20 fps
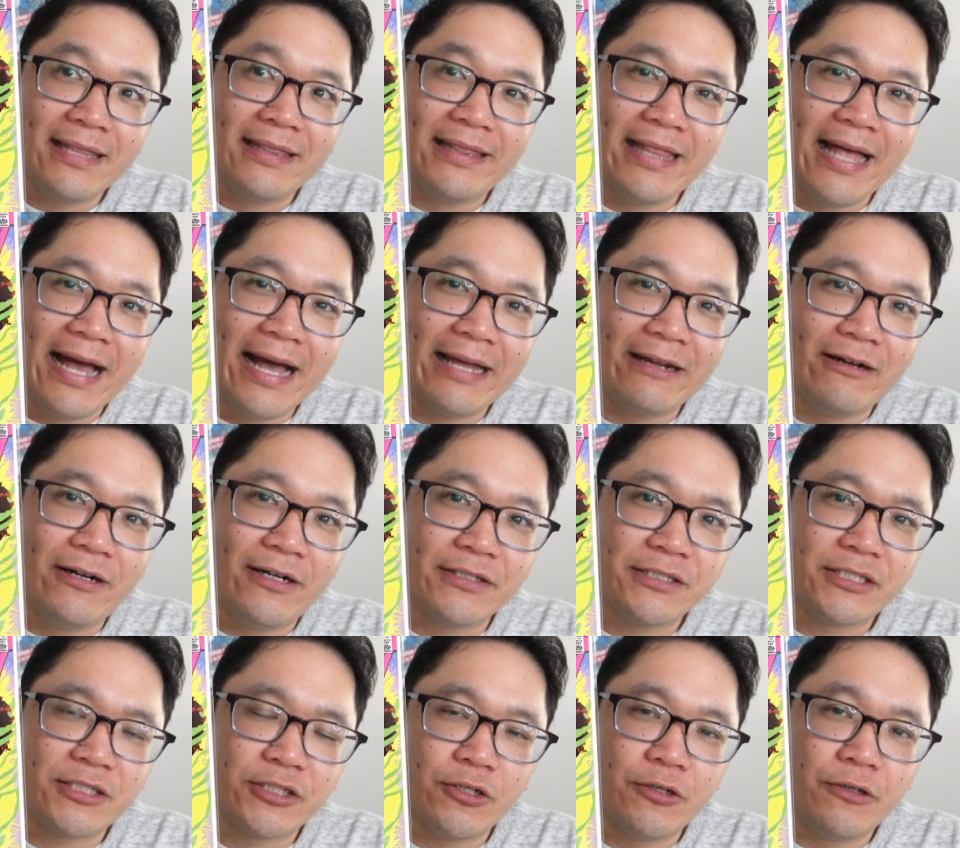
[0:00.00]
that
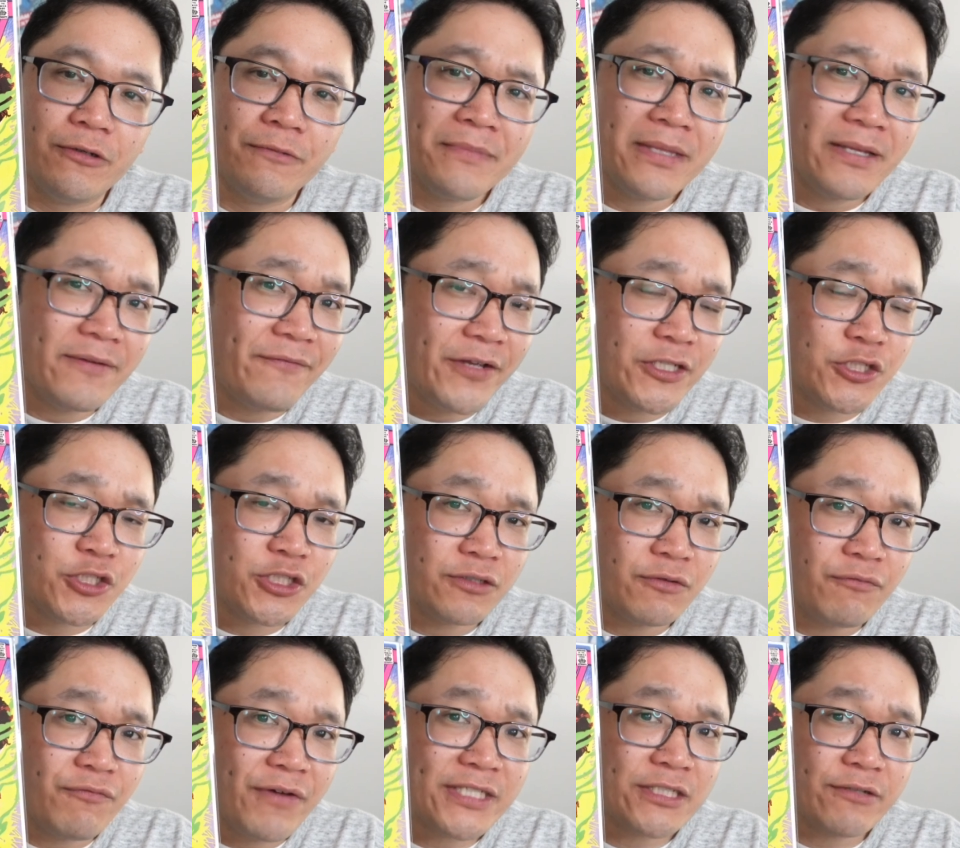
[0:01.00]
also features
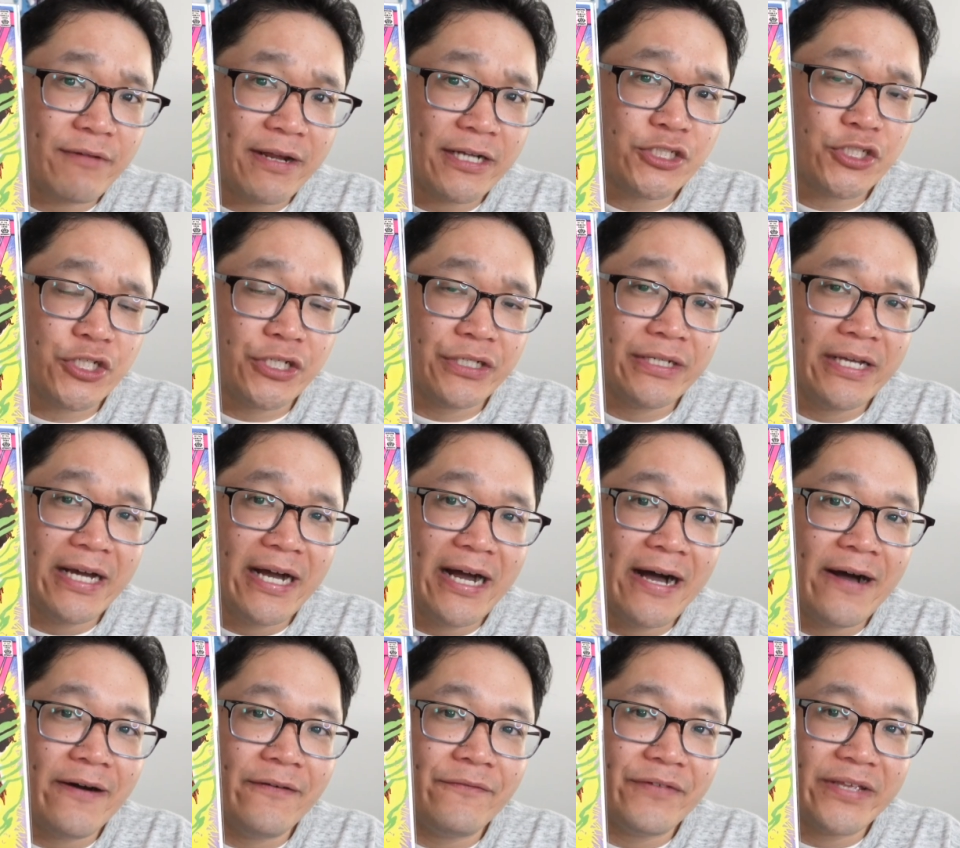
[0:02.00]
the resurrection
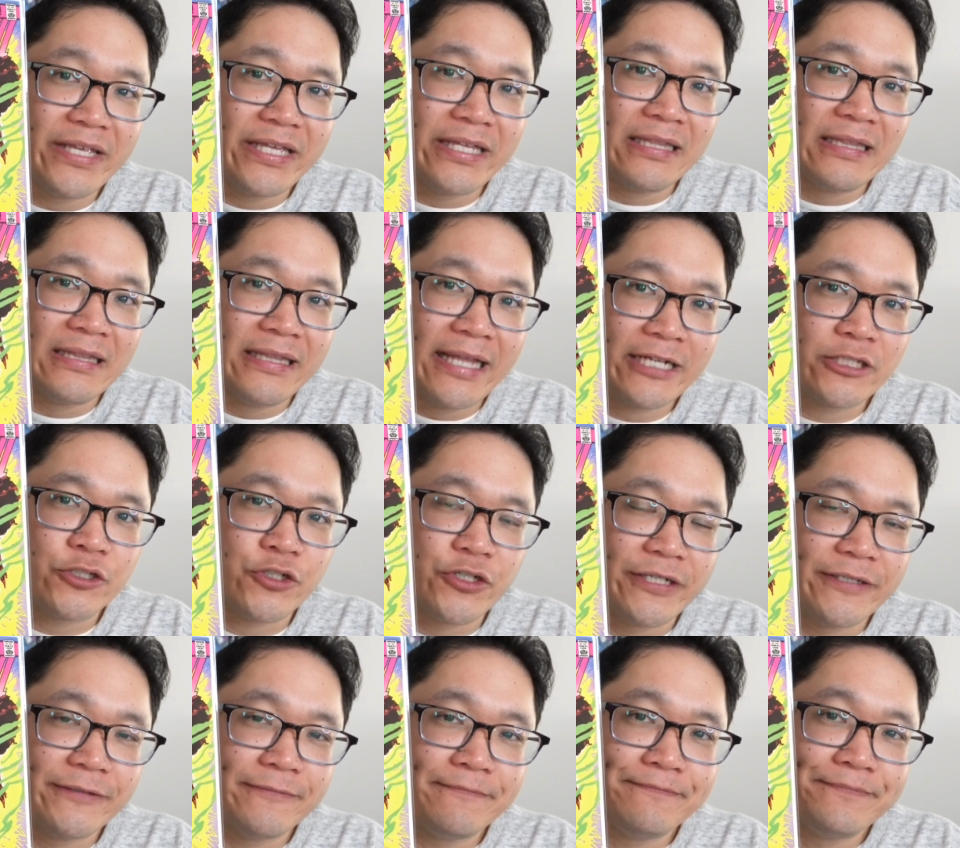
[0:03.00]
of
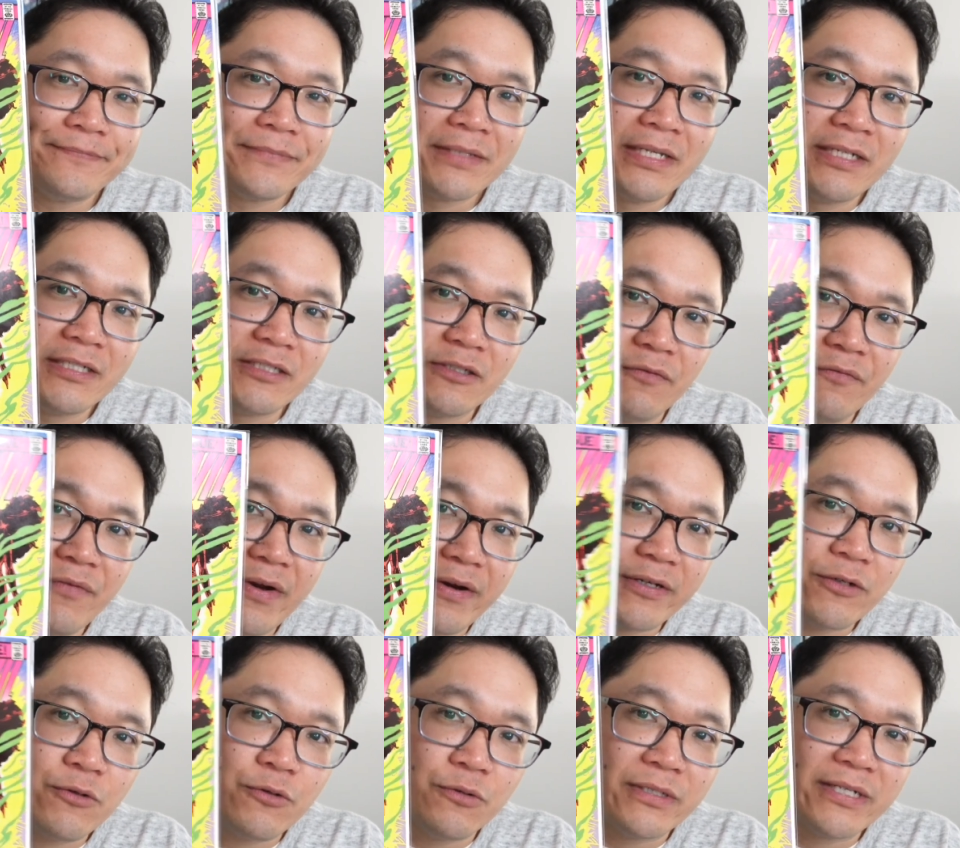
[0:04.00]
Elektra. So
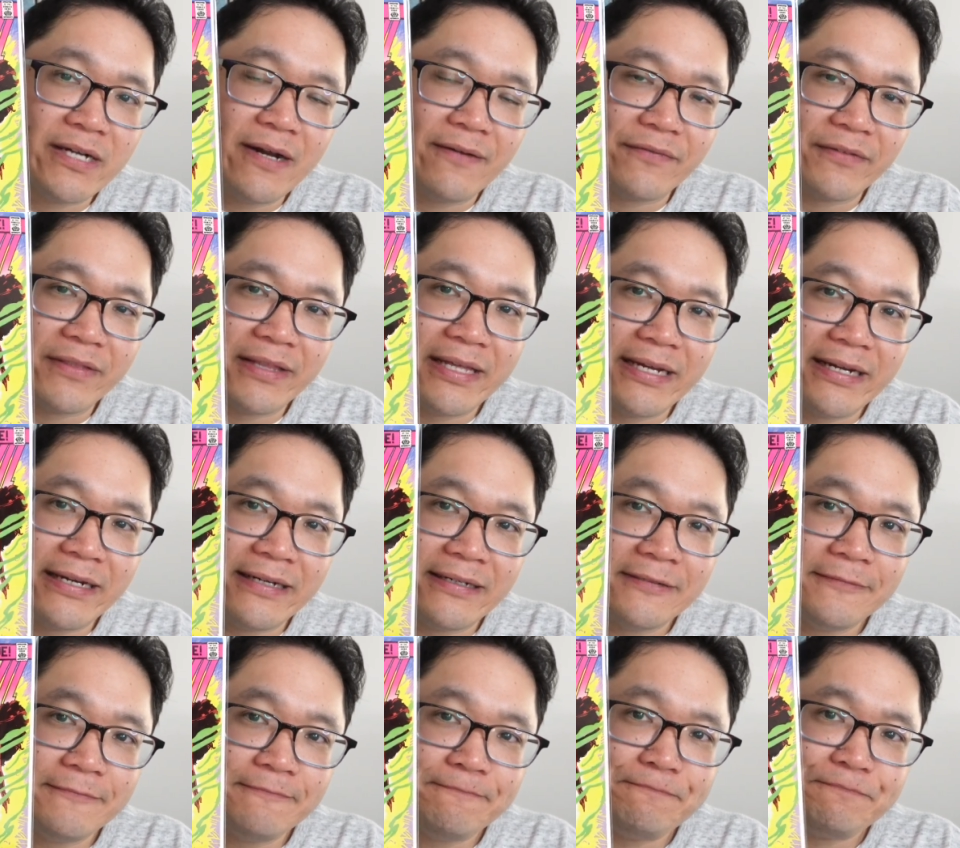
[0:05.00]
very cool cover
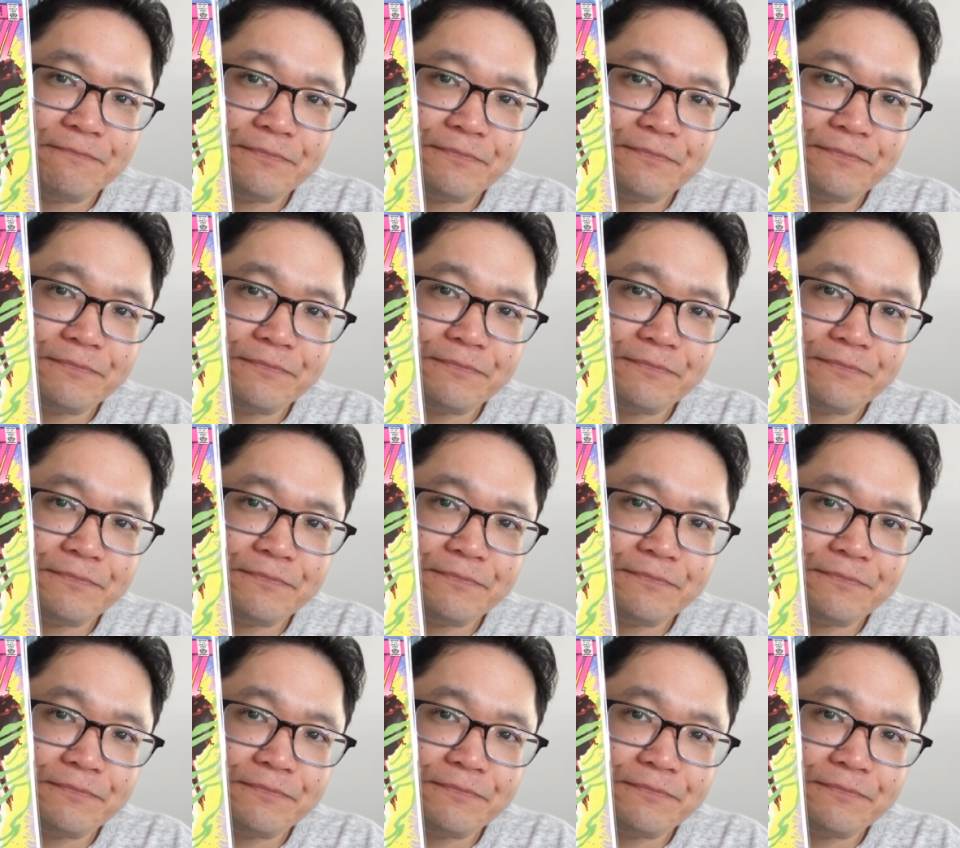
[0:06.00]
there.